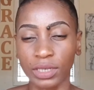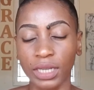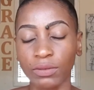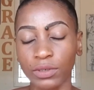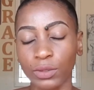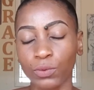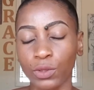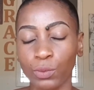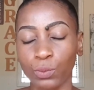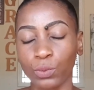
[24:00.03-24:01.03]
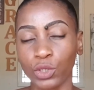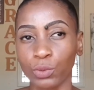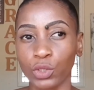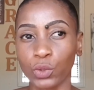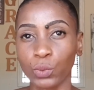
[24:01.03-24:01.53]
David, which
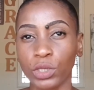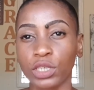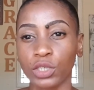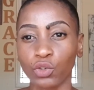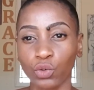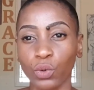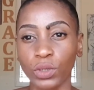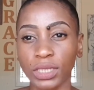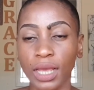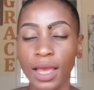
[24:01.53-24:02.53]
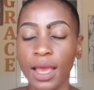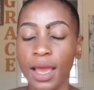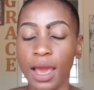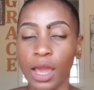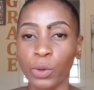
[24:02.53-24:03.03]
was sweet and short.
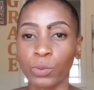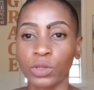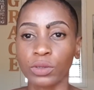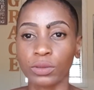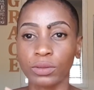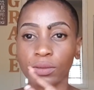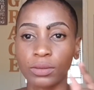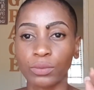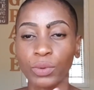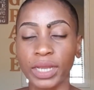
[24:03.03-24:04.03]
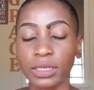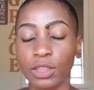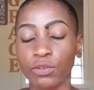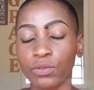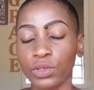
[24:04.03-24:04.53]
I will write the
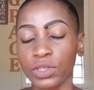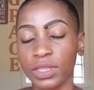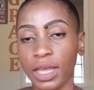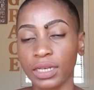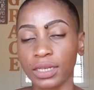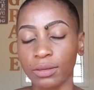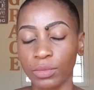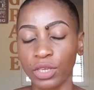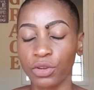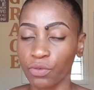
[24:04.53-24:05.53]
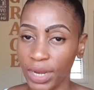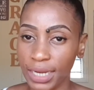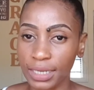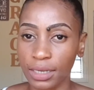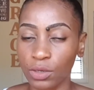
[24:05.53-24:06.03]
verse that he read.
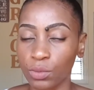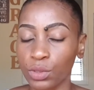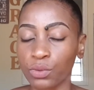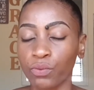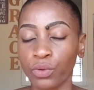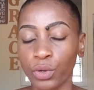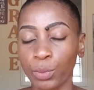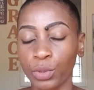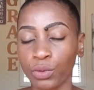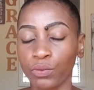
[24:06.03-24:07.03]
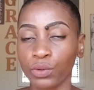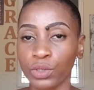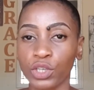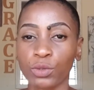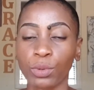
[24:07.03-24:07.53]
It was very beautiful.
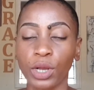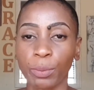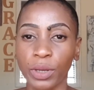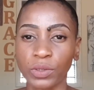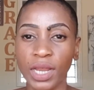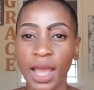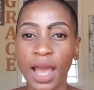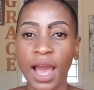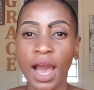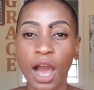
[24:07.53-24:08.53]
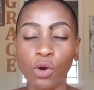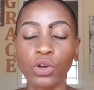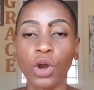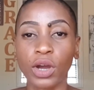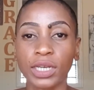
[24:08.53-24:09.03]
He spoke about how
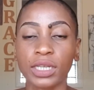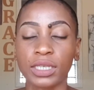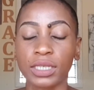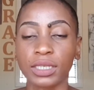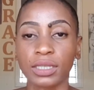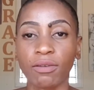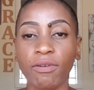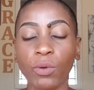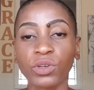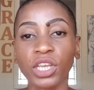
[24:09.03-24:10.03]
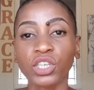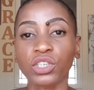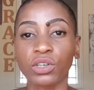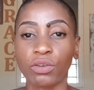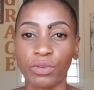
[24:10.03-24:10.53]
God is the
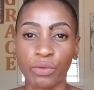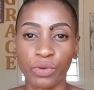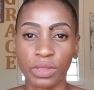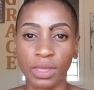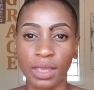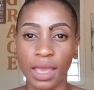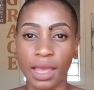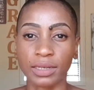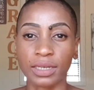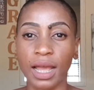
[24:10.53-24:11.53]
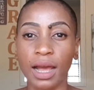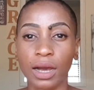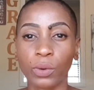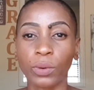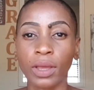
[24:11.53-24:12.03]
foundation of everything and
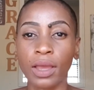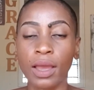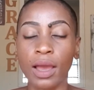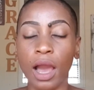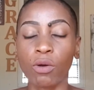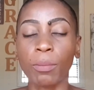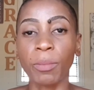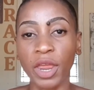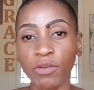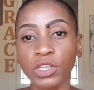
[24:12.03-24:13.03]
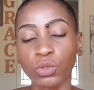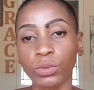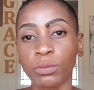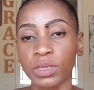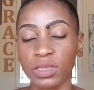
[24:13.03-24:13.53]
how our marriage will
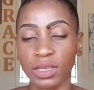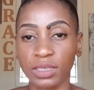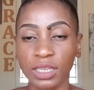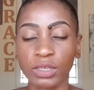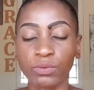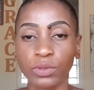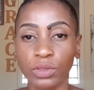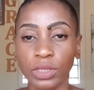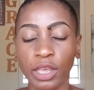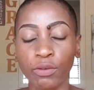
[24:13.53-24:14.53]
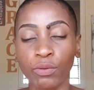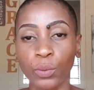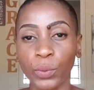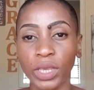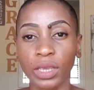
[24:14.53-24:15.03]
be successful if
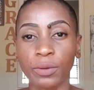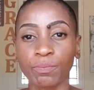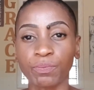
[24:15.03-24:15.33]
we